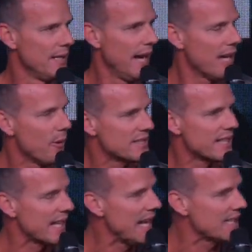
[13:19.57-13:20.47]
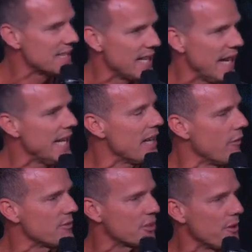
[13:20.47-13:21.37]
And he wasn't connected to any of
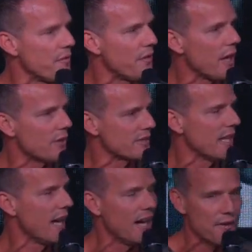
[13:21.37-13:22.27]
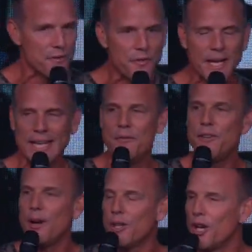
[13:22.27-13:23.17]
them, so he felt unfit. He
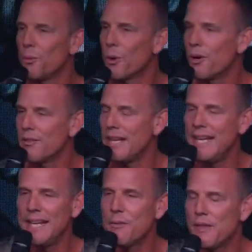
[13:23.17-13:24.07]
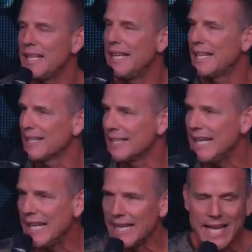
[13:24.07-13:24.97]
felt unworthy. He didn't think he could
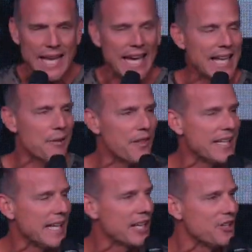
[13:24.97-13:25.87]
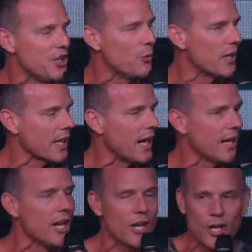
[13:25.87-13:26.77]
lead. He didn't think he could do what
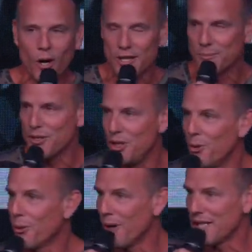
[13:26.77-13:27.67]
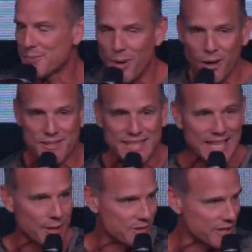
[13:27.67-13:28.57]
God called him to do or what his mom
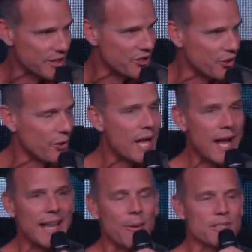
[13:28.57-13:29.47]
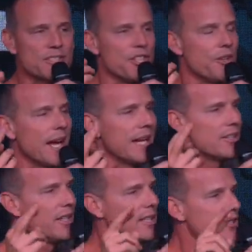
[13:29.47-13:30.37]
said he was going to do, and that was to unite
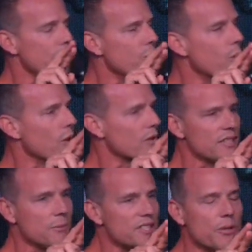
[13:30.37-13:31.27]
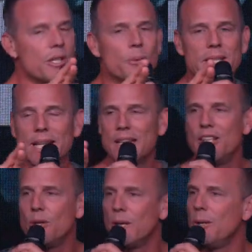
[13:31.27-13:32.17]
these two worlds. He was the only one that can
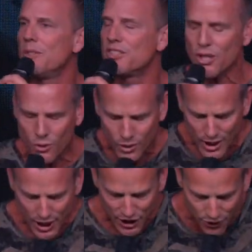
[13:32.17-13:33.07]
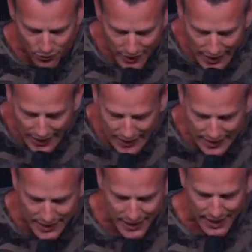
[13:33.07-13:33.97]
do it. He was so
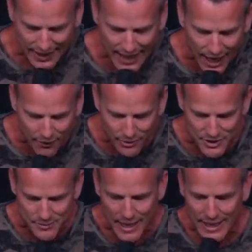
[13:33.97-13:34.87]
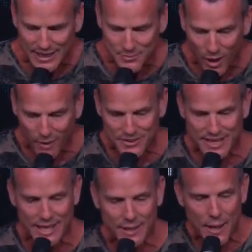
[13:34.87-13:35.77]
unique in how he was made. His mom
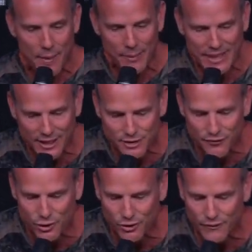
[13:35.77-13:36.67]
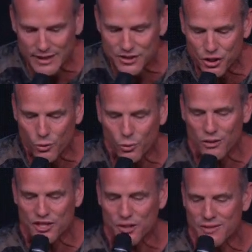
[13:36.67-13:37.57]
said, Because of you are of these two
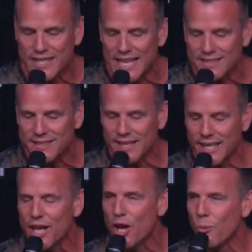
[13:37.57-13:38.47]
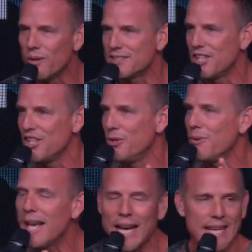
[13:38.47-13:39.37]
worlds, your destiny was to
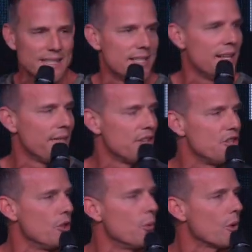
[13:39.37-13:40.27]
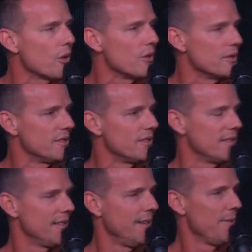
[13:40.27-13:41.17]
unite the two
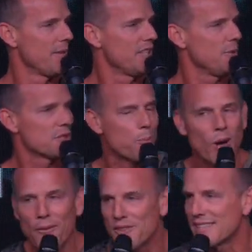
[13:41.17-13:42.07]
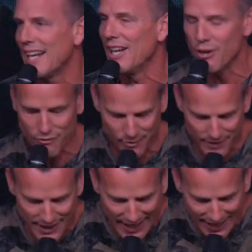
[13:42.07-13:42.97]
worlds. She was prophesying over
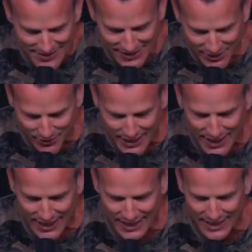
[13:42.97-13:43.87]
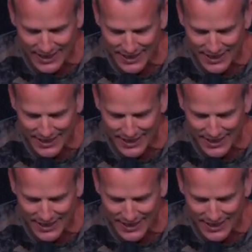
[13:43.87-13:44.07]
him as a little kid.